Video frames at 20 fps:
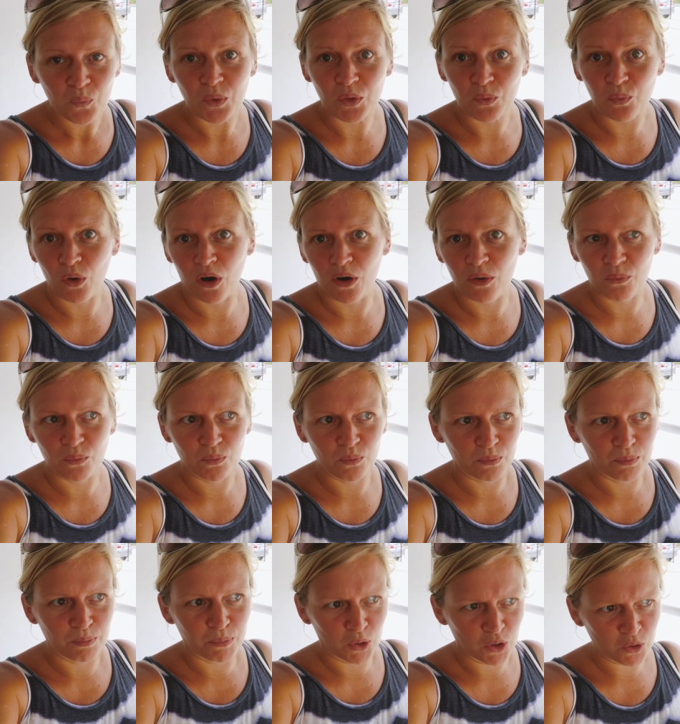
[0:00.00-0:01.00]
with what
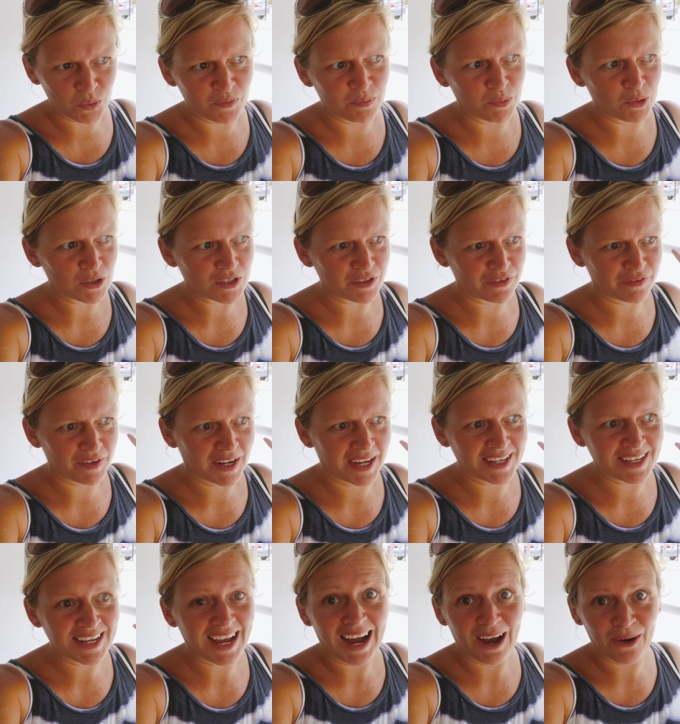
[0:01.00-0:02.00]
but we've booked a
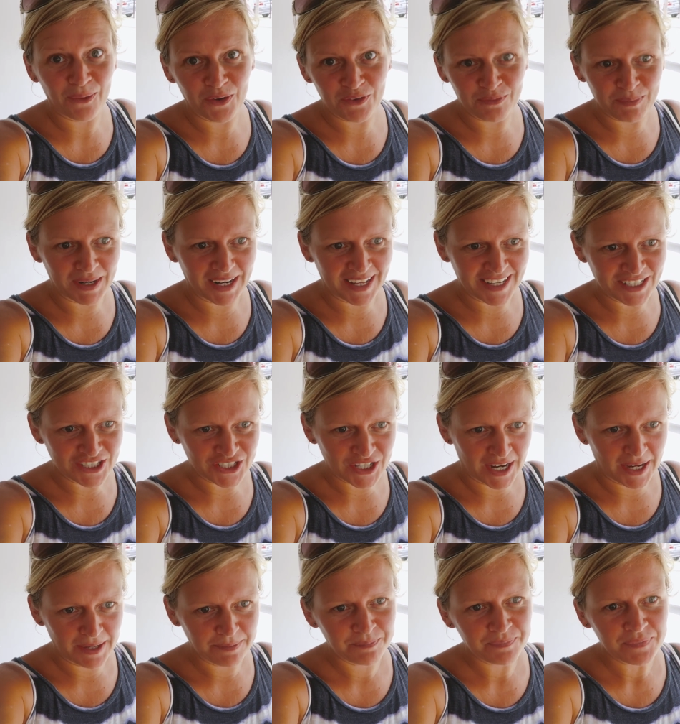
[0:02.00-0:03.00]
flight out of
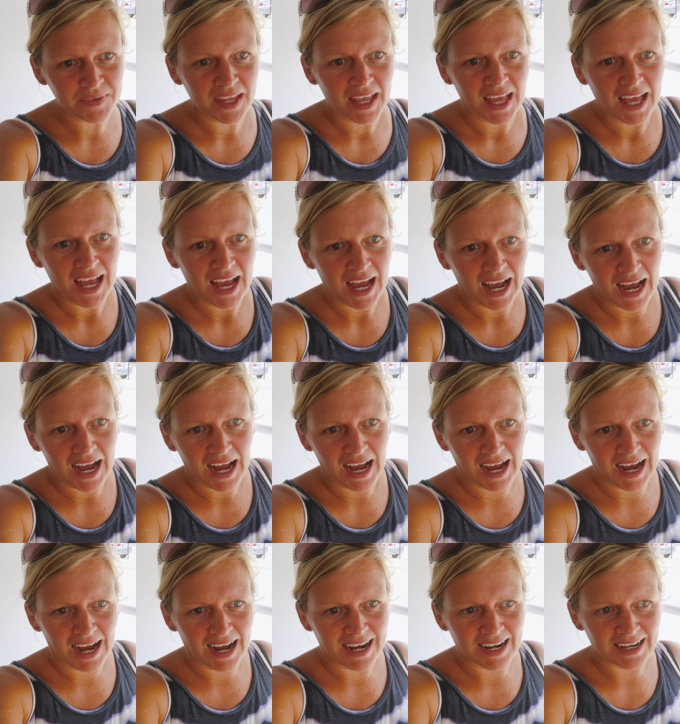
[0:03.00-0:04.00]
Malaysia
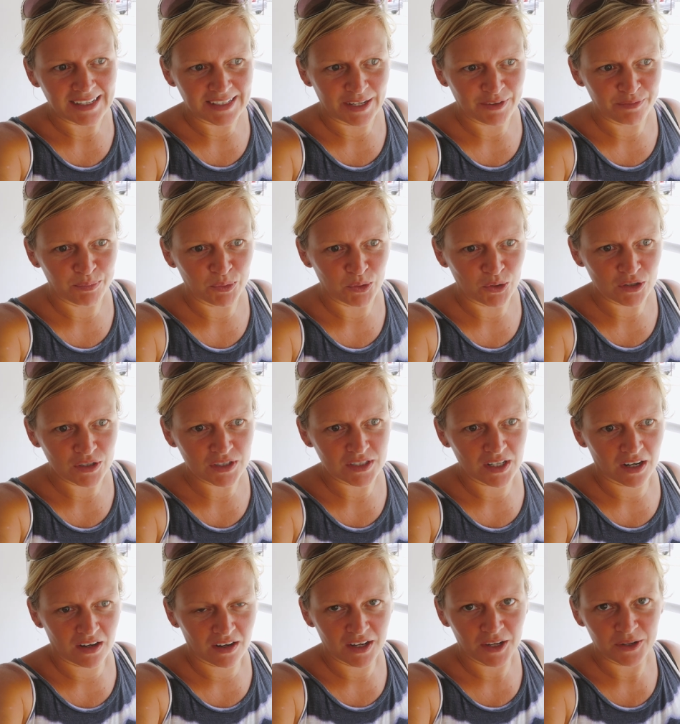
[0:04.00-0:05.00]
and I've
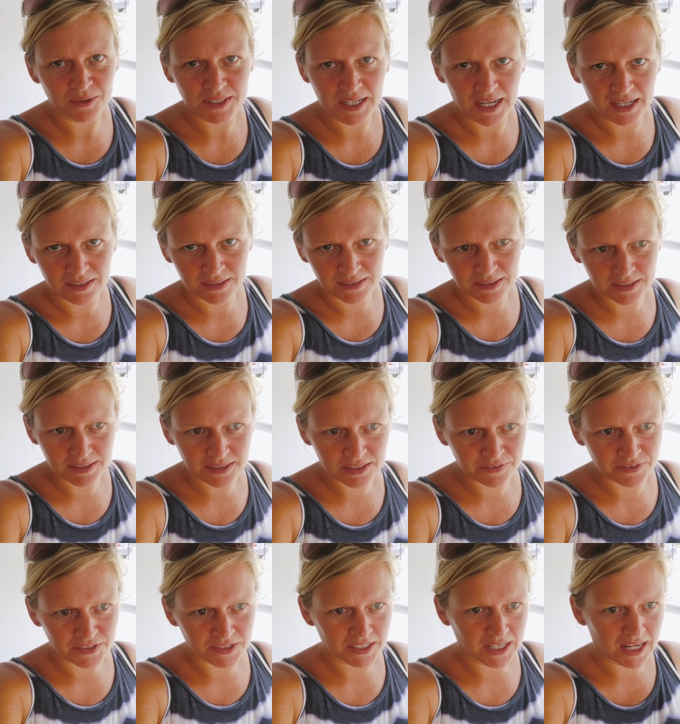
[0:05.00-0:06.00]
booked our hotels
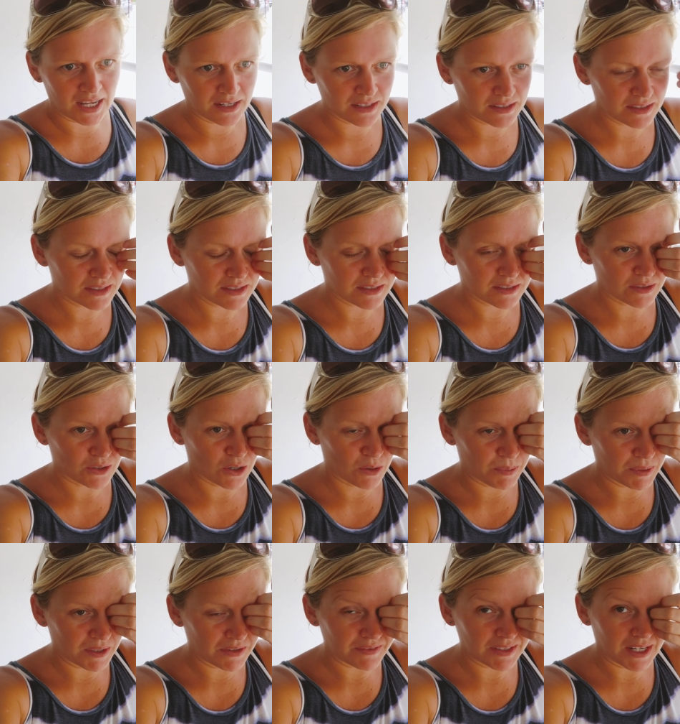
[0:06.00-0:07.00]
for the next
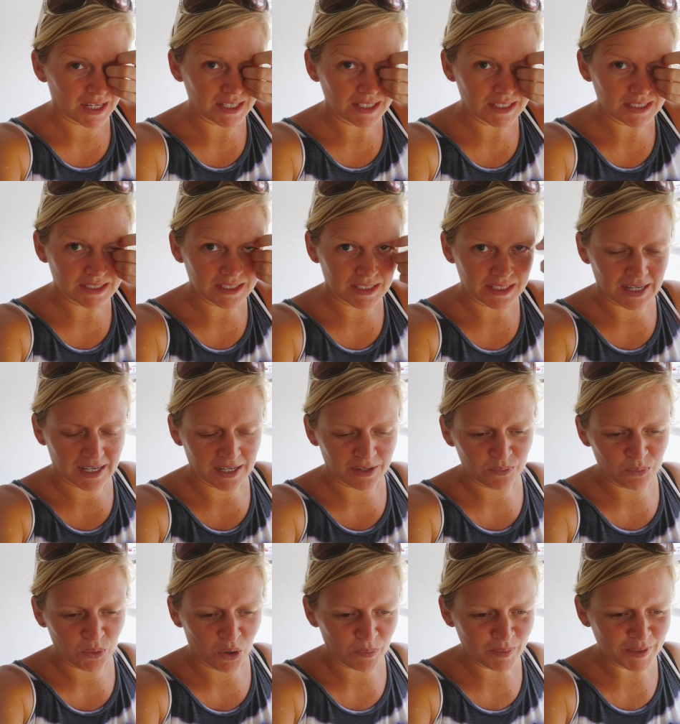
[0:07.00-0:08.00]
couple of nights and kind
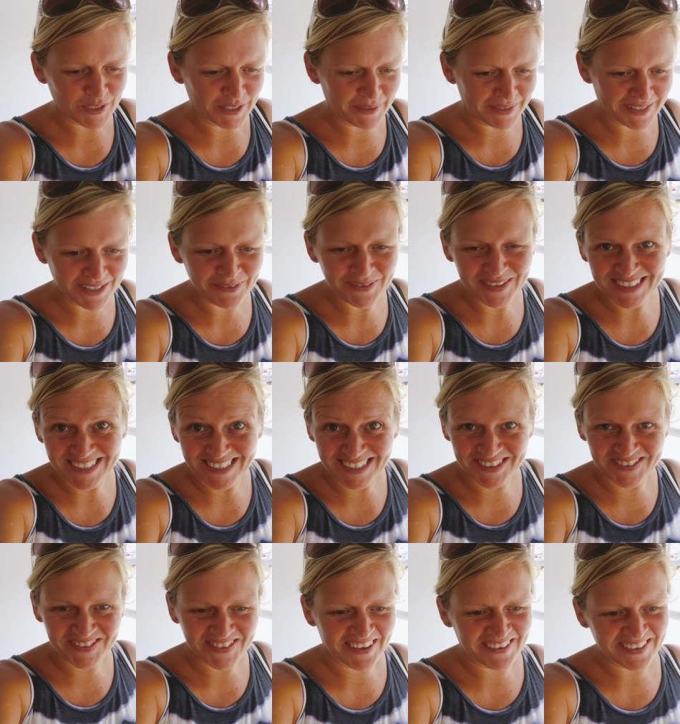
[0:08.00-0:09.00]
of what we're doing which
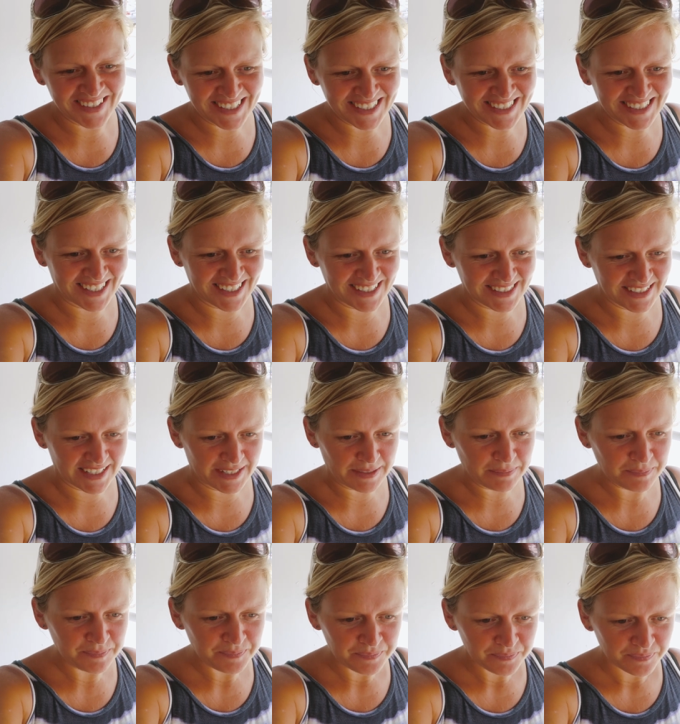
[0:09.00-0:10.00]
is very
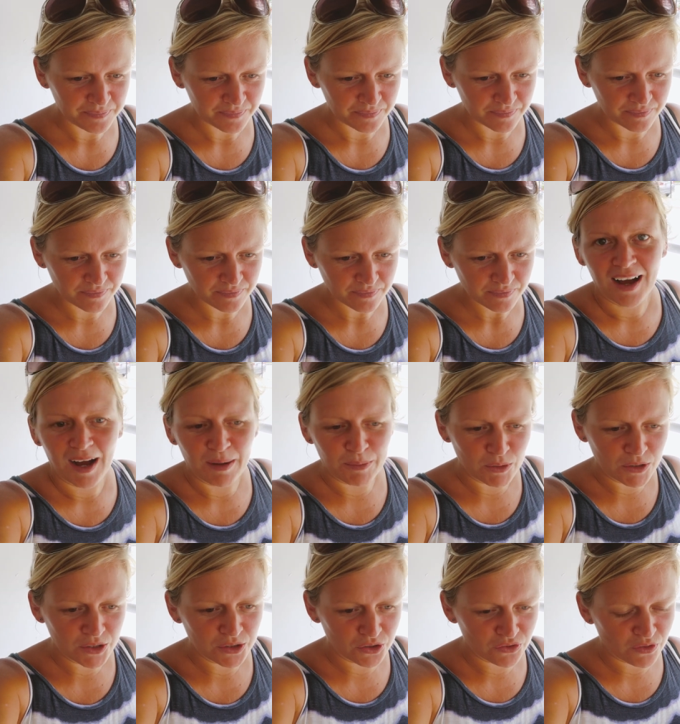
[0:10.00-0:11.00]
exciting. I'm
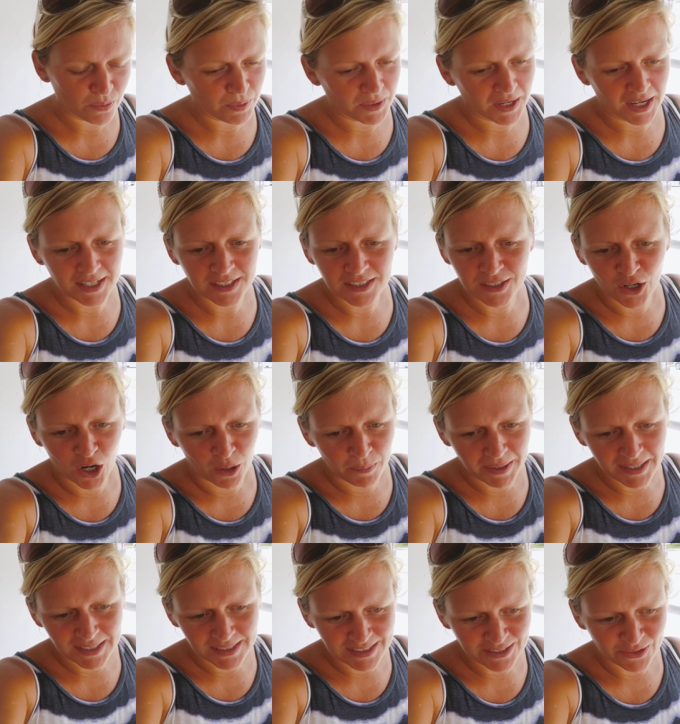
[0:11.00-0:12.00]
also just applying to
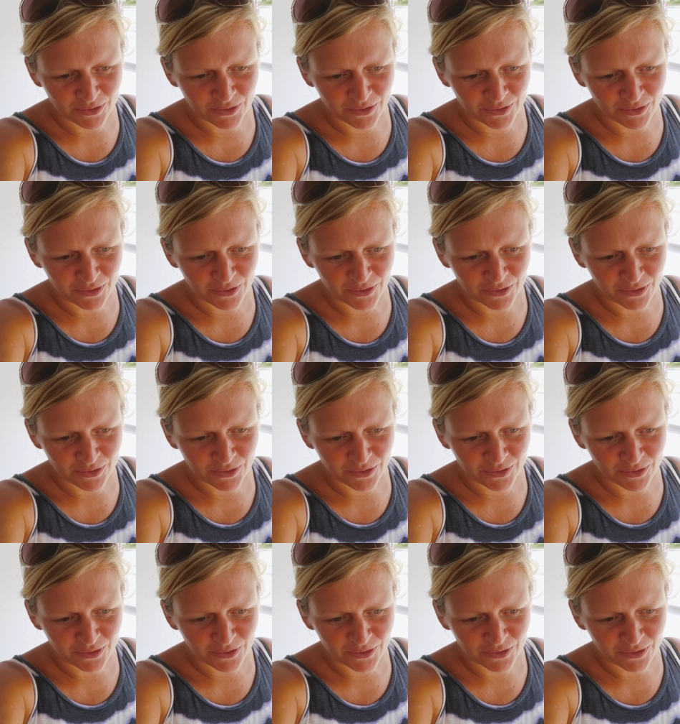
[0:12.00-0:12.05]
comments